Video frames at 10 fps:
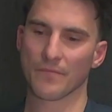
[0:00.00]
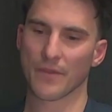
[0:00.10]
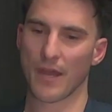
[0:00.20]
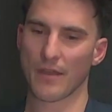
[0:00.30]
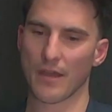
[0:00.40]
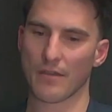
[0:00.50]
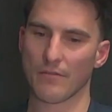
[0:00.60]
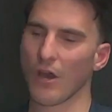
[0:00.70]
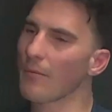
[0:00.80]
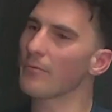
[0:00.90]

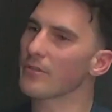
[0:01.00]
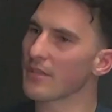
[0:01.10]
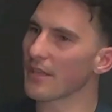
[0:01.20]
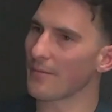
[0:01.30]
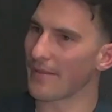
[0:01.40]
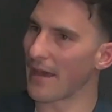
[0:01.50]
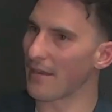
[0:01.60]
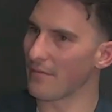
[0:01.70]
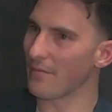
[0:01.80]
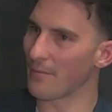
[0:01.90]
And nobody was thinking about that
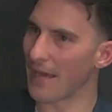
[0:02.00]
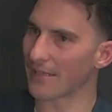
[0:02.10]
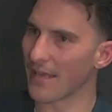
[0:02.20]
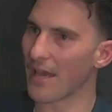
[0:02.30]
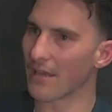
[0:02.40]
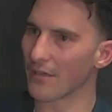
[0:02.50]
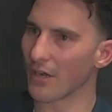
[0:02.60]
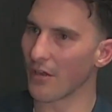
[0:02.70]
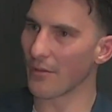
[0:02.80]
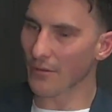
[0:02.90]
back then,
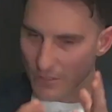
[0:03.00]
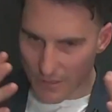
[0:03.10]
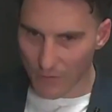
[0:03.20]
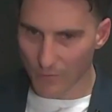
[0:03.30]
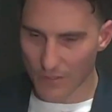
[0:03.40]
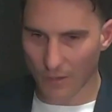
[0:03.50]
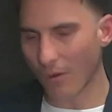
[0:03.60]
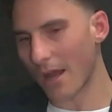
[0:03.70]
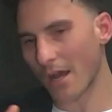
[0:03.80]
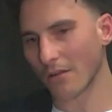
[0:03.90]
because everyone was like,
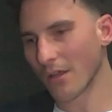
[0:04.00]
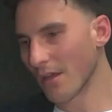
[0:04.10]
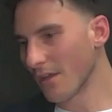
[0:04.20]
wow,